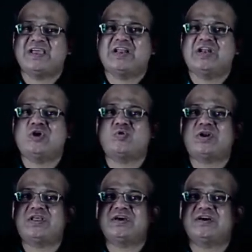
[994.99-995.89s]

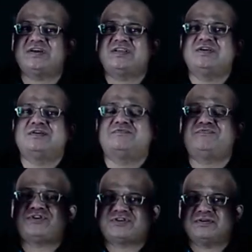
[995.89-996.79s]
nuclear
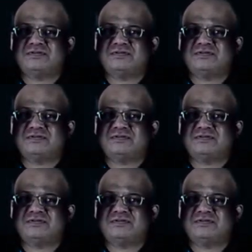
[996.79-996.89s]
fission.